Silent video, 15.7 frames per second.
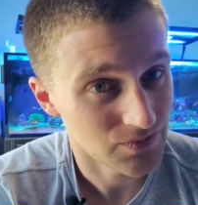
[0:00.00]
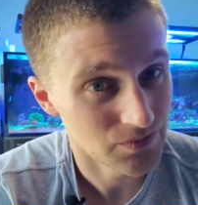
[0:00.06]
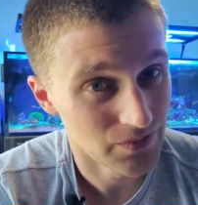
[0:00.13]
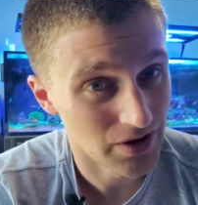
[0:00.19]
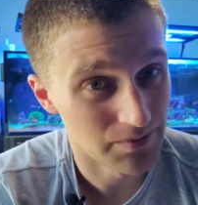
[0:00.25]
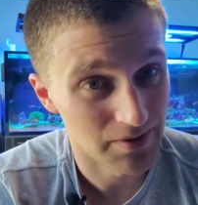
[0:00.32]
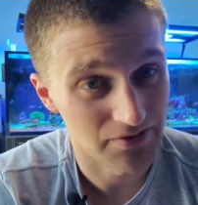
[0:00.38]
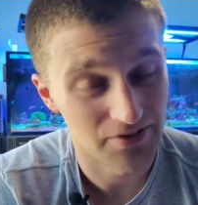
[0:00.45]

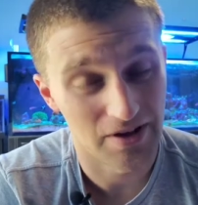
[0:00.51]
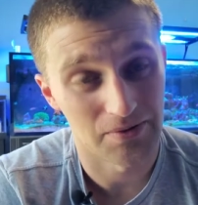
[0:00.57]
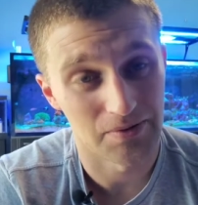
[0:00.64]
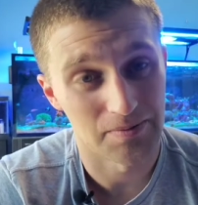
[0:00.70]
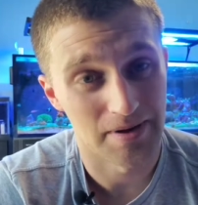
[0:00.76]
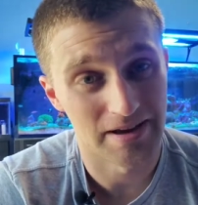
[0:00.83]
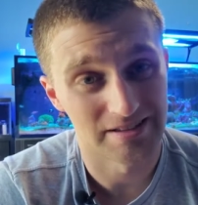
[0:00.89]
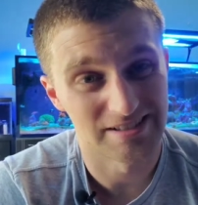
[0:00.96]
Well, my
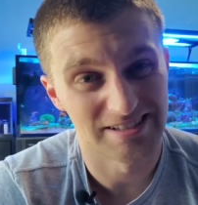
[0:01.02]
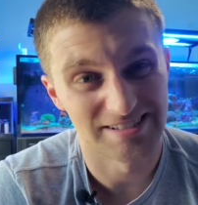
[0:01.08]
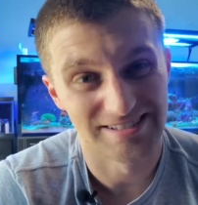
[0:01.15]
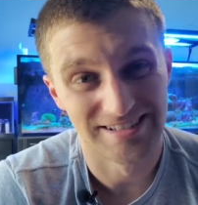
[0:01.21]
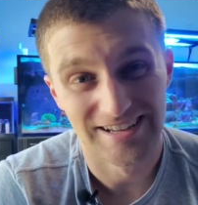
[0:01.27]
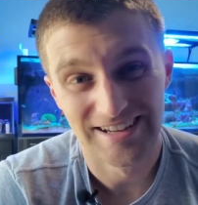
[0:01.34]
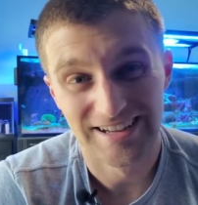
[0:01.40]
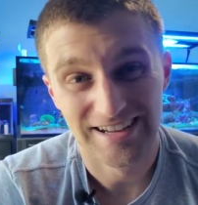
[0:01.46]
Flatworm
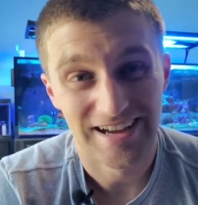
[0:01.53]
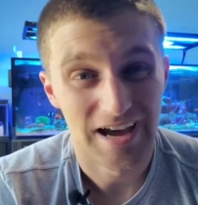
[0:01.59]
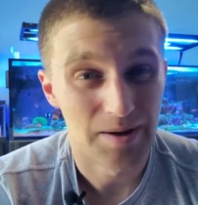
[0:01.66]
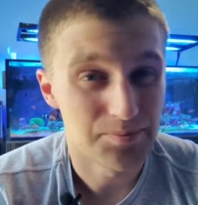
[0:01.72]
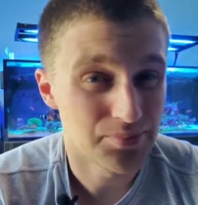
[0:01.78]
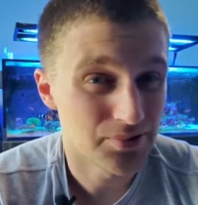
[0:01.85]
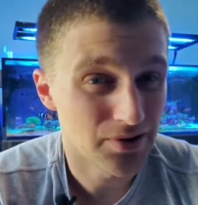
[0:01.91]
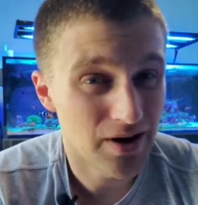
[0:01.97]
Exit,
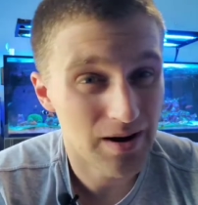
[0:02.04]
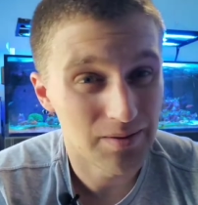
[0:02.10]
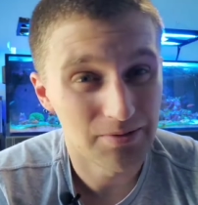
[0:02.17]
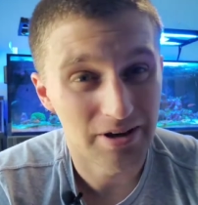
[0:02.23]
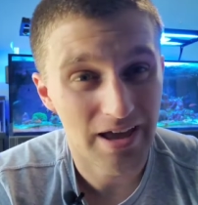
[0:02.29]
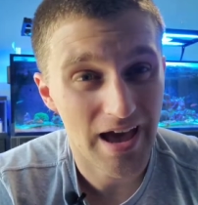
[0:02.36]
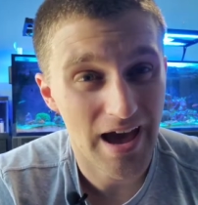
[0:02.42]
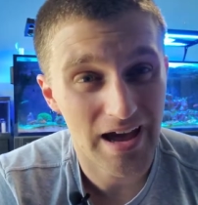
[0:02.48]

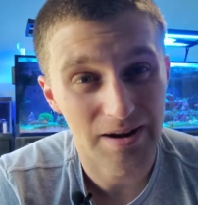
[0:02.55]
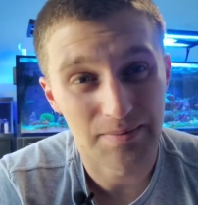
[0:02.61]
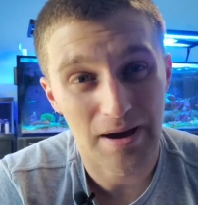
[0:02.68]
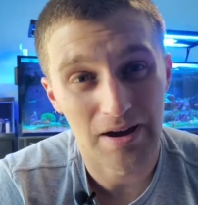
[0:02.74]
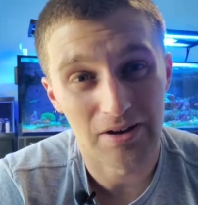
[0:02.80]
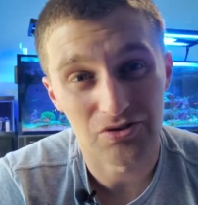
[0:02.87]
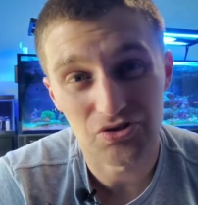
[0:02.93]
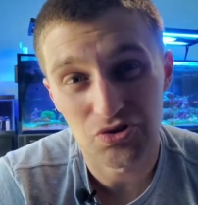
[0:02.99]
probably had
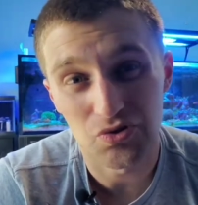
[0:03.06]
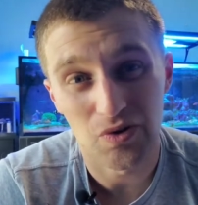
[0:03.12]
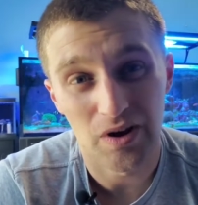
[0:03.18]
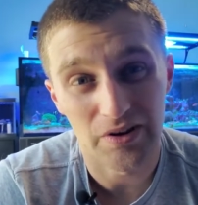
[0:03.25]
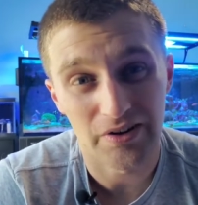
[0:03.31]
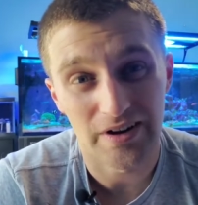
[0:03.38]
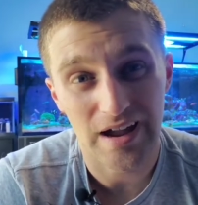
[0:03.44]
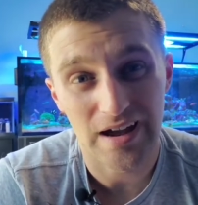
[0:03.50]
about
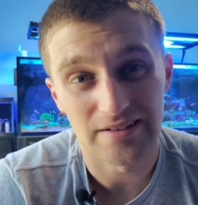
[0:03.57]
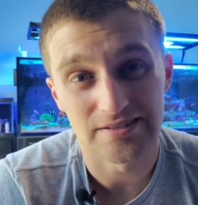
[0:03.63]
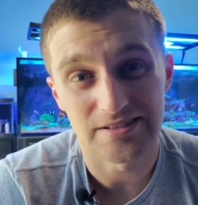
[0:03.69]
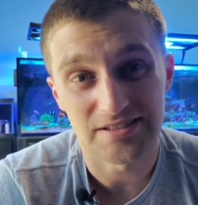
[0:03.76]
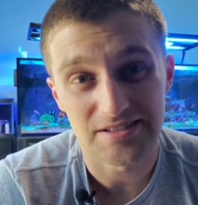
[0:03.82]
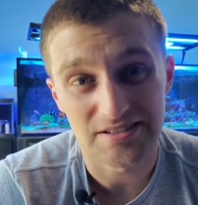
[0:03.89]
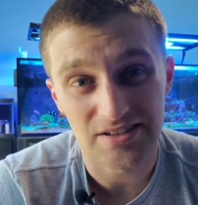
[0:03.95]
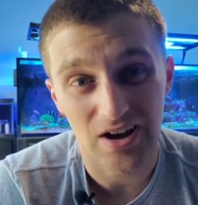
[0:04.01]
200
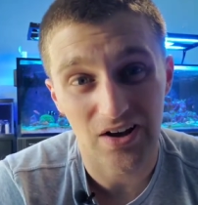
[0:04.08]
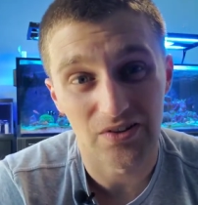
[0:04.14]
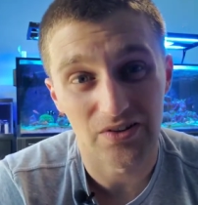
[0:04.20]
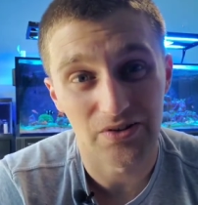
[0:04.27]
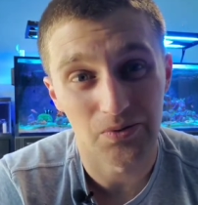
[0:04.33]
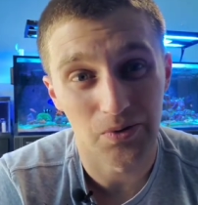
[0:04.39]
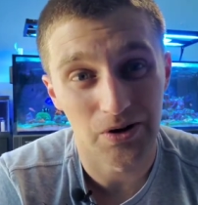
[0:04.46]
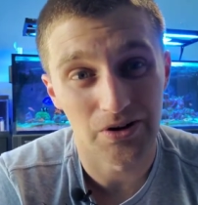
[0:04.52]
gallons
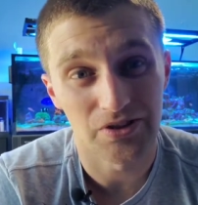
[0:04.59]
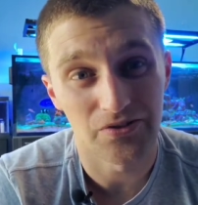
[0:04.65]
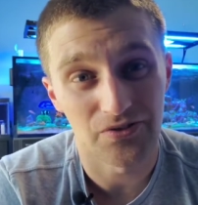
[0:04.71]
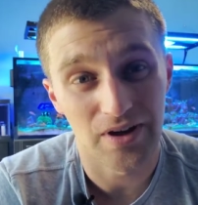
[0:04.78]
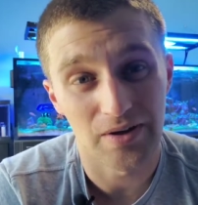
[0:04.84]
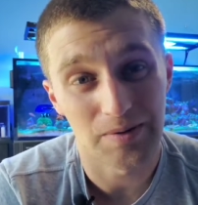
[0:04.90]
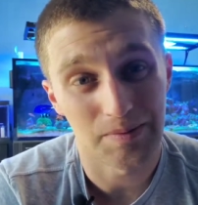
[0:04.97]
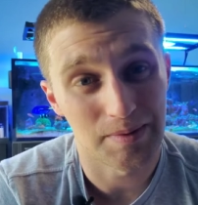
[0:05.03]
solid worth of
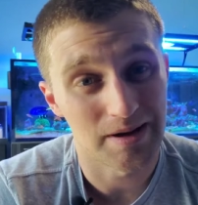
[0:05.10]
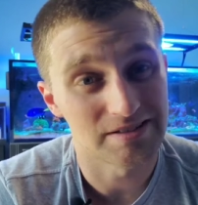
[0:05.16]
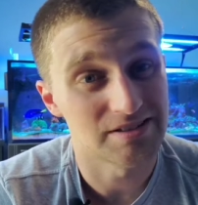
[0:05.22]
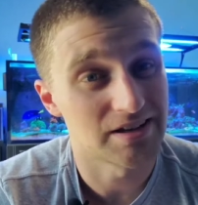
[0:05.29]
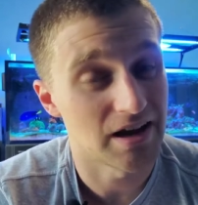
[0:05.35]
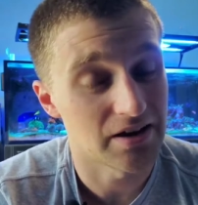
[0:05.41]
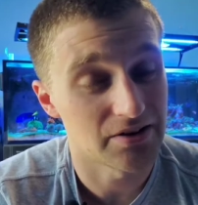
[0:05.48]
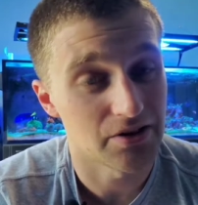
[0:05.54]
Flatworm
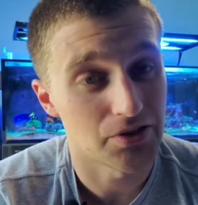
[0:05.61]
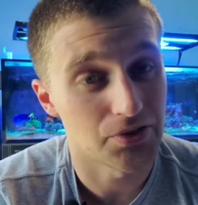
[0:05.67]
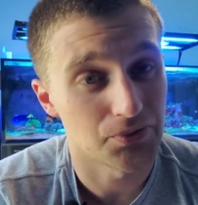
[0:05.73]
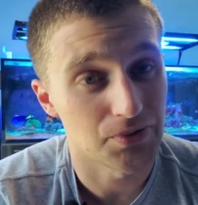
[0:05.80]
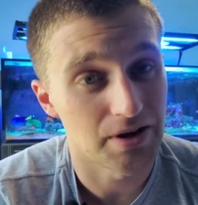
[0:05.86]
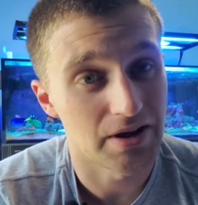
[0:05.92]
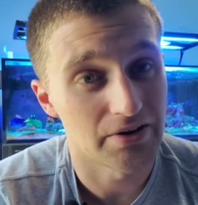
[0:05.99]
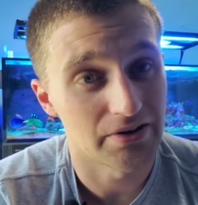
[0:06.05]
Exit out of the
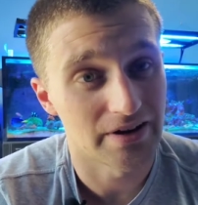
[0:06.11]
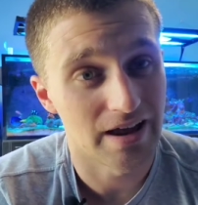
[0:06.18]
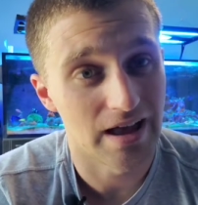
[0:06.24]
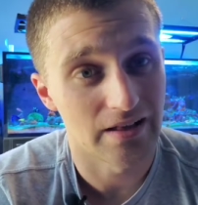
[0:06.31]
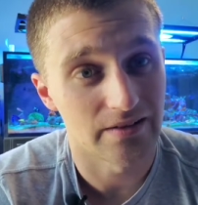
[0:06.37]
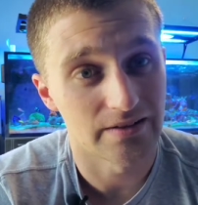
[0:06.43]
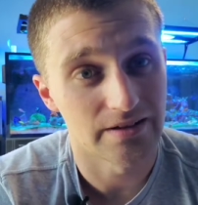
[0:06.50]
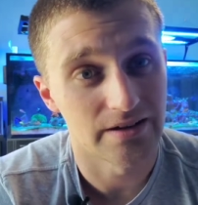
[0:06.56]
300
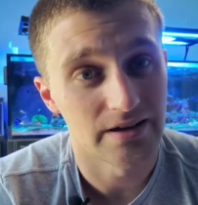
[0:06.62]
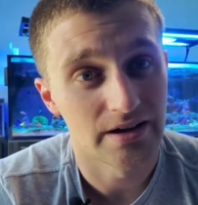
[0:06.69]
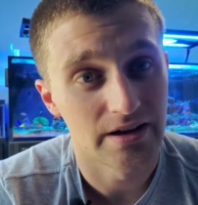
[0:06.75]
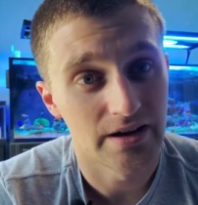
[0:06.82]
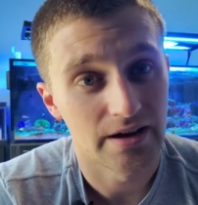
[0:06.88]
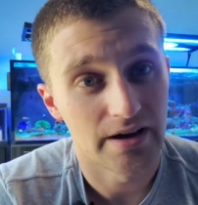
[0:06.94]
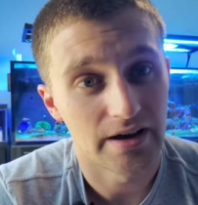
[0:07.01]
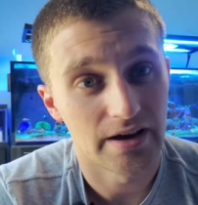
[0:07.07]
gallon
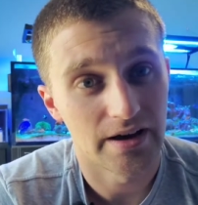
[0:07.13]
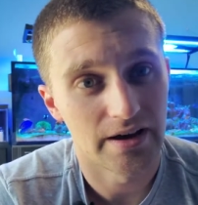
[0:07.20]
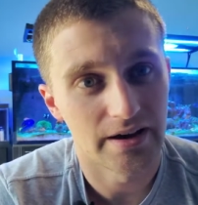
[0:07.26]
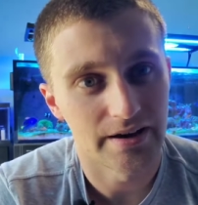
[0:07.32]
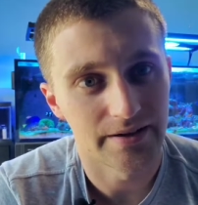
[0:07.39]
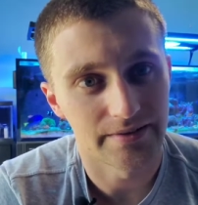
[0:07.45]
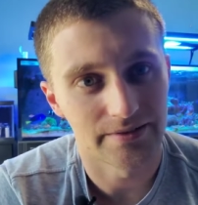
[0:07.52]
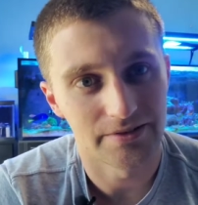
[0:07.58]

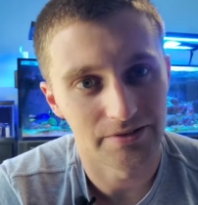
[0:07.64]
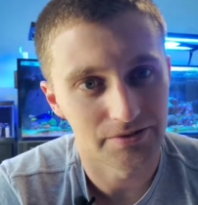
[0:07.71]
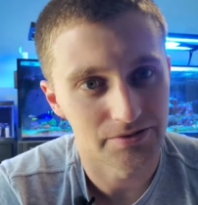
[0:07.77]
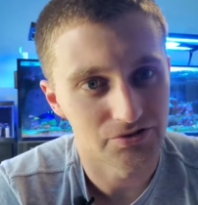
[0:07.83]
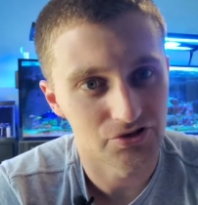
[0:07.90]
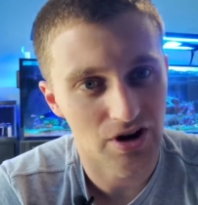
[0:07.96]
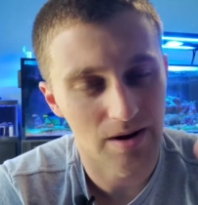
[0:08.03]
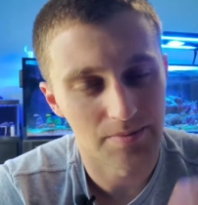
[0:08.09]
uh, little
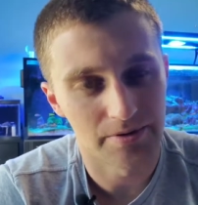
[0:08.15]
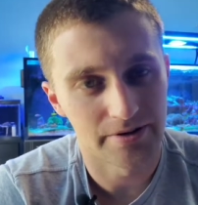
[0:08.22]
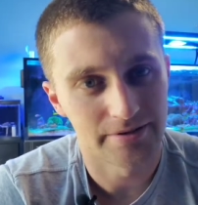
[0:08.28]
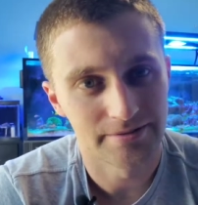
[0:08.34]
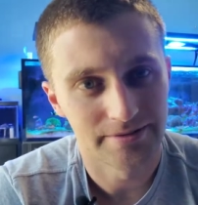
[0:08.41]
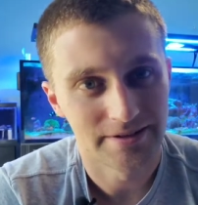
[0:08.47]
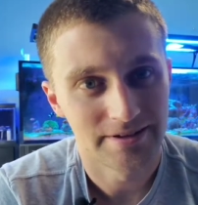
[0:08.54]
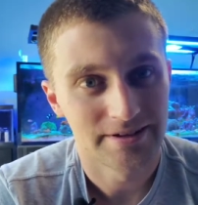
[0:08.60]
dropper.